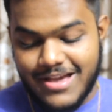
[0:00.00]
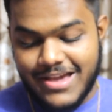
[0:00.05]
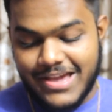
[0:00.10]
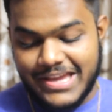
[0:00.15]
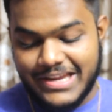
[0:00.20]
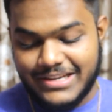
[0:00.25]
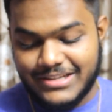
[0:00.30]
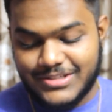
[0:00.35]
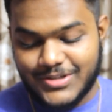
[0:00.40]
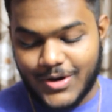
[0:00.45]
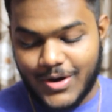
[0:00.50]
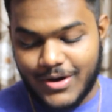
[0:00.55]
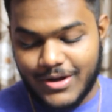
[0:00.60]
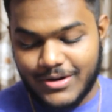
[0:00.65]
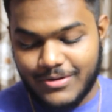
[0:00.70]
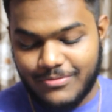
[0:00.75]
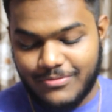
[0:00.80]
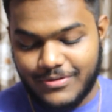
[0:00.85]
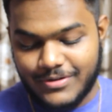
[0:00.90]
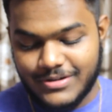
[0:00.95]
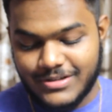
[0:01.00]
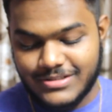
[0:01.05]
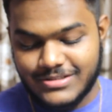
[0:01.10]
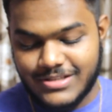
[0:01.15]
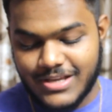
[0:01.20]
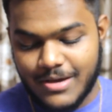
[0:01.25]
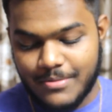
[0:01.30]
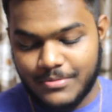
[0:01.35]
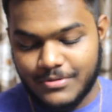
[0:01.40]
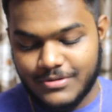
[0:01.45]
in toilet for
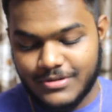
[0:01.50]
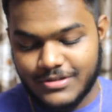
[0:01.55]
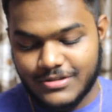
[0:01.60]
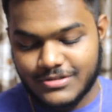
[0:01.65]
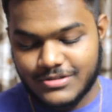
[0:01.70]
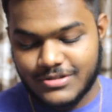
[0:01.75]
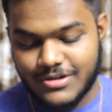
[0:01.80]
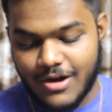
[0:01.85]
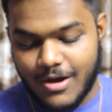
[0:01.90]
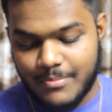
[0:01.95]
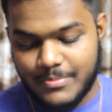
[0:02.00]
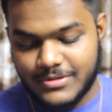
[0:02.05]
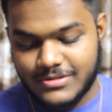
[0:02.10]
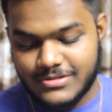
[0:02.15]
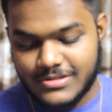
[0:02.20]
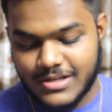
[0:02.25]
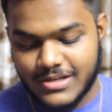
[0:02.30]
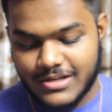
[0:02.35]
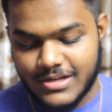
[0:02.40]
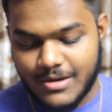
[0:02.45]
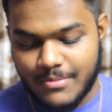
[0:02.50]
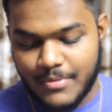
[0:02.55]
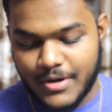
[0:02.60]
disabled in shopping center.